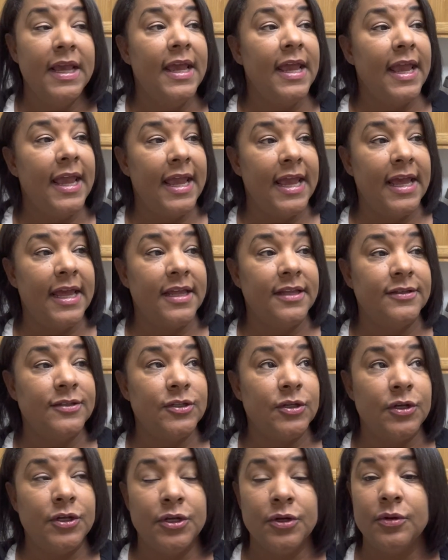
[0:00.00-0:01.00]
And
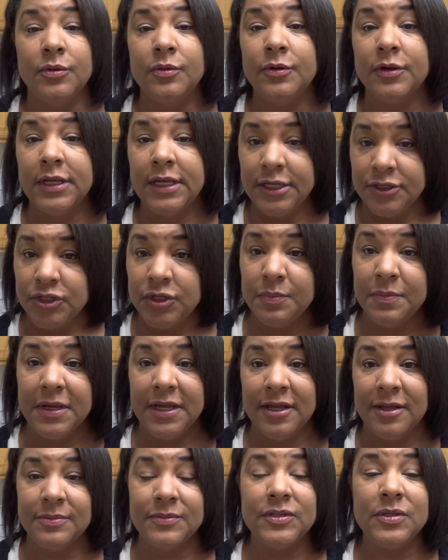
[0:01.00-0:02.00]
so your kitchen
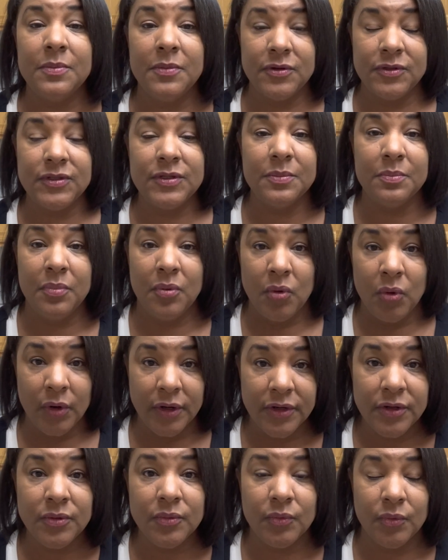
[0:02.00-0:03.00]
becomes the most
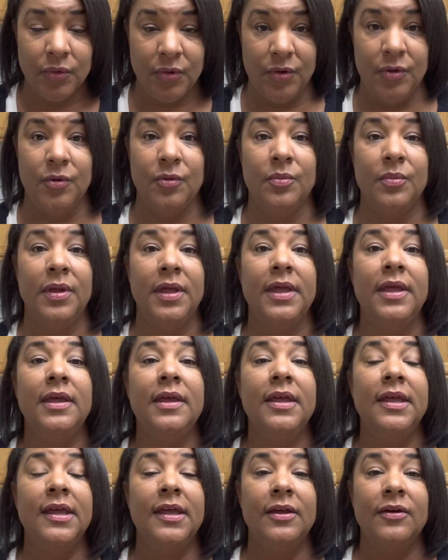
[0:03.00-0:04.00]
important room
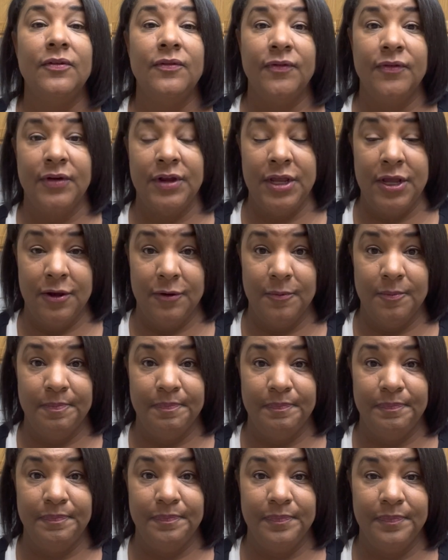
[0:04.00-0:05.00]
for you.
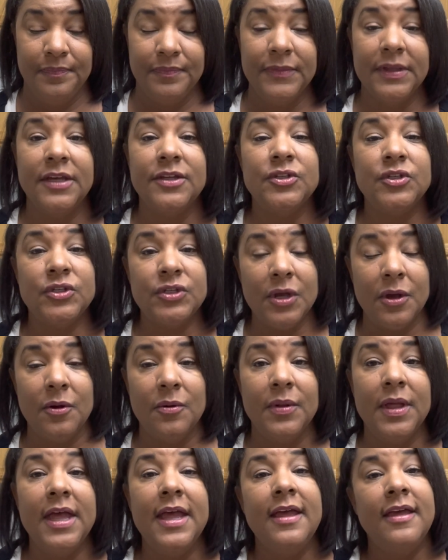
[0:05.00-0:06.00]

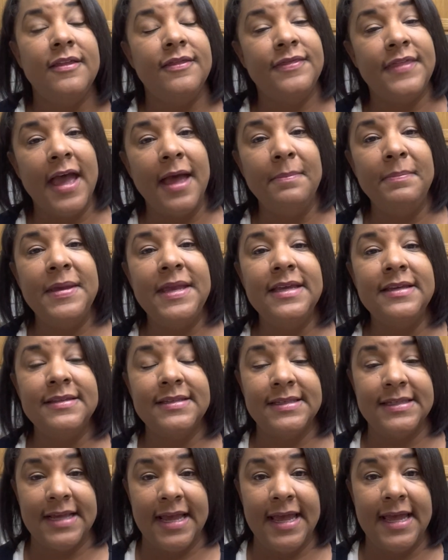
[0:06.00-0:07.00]
So that being
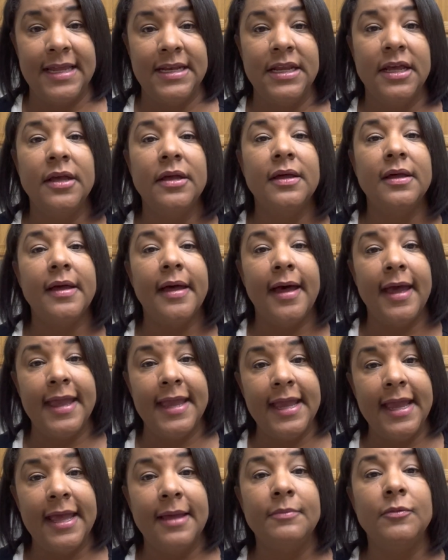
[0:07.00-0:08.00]
said, I
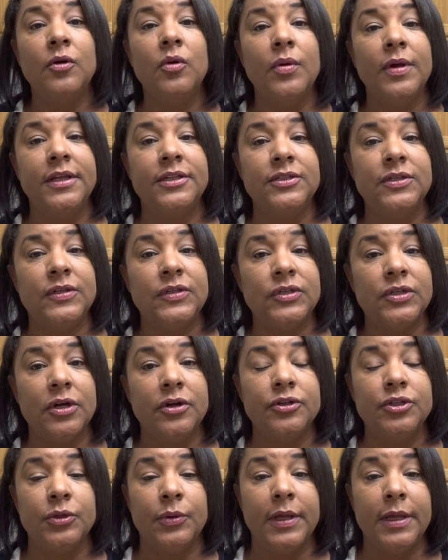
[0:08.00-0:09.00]
am going to
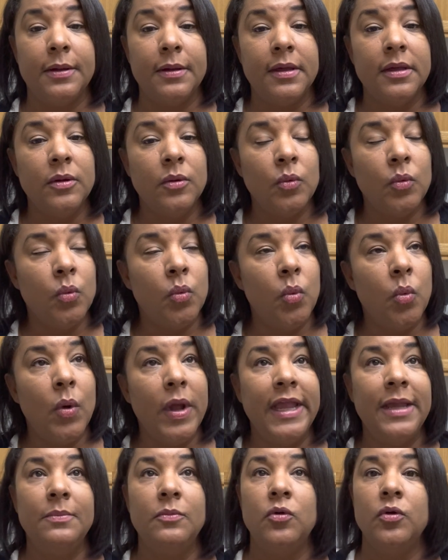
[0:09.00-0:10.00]
start doing
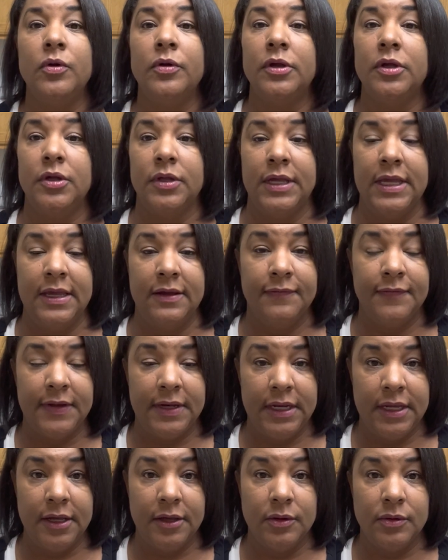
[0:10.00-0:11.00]
way more cooking
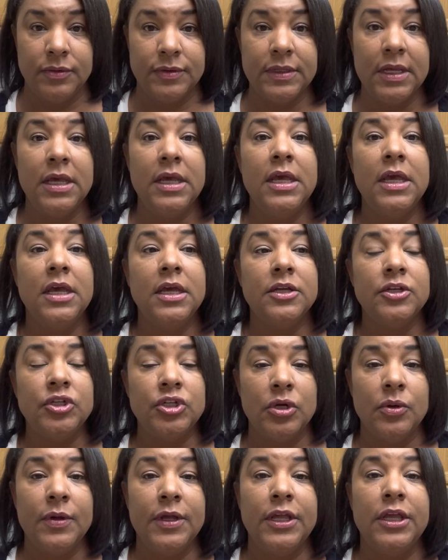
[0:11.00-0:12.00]
videos
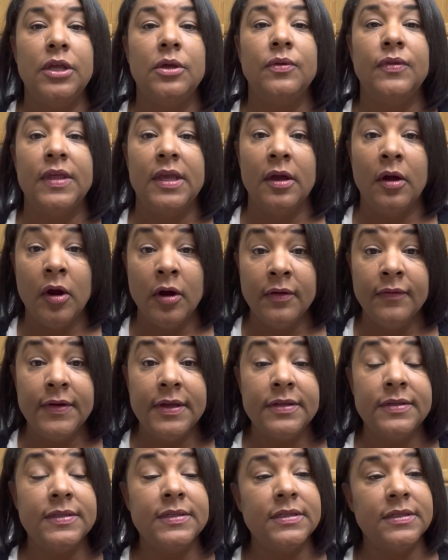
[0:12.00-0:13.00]
showing you the
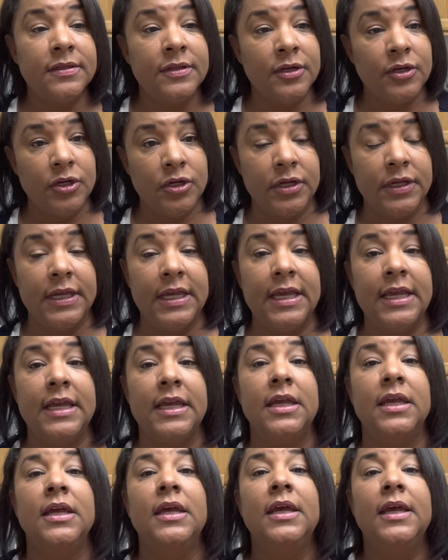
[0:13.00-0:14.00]
harvest, the
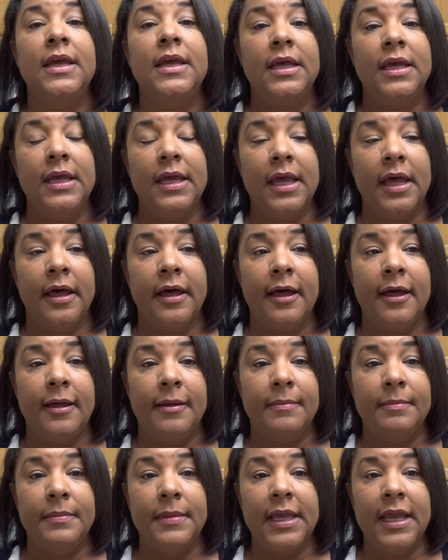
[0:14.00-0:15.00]
cooking,
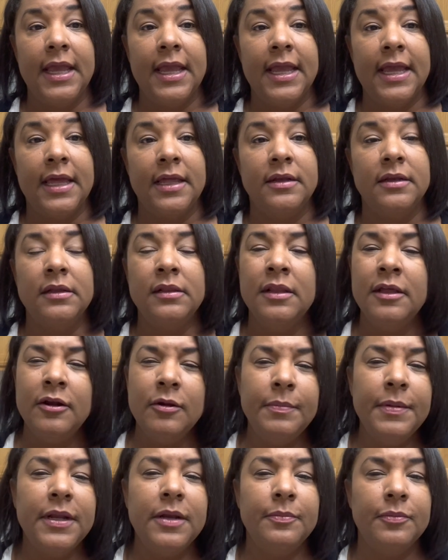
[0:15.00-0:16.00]
and a little
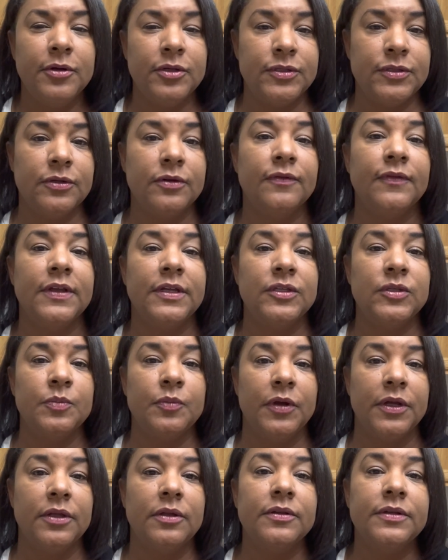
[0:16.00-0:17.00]
bit of preserving
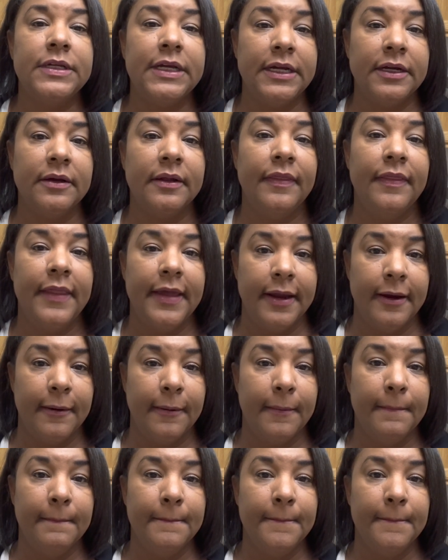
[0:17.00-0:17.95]
sprinkled here and there.